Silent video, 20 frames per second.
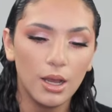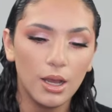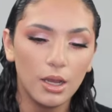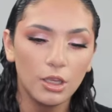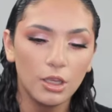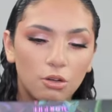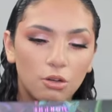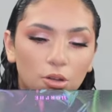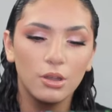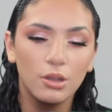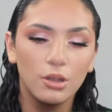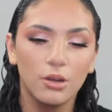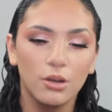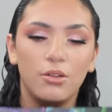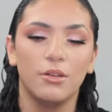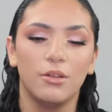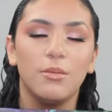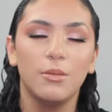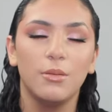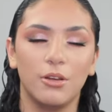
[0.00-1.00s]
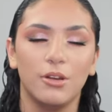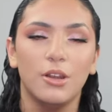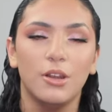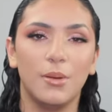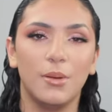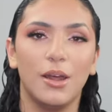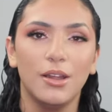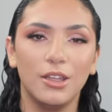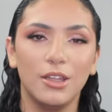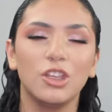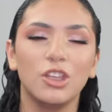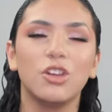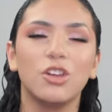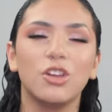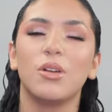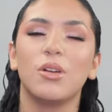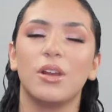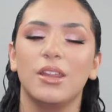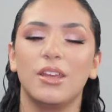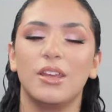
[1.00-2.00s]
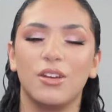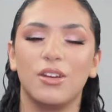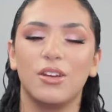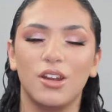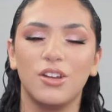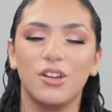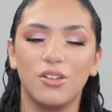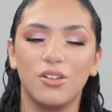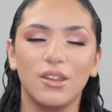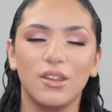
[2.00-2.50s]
you're really going to do this to me right now, palette? You're really going to do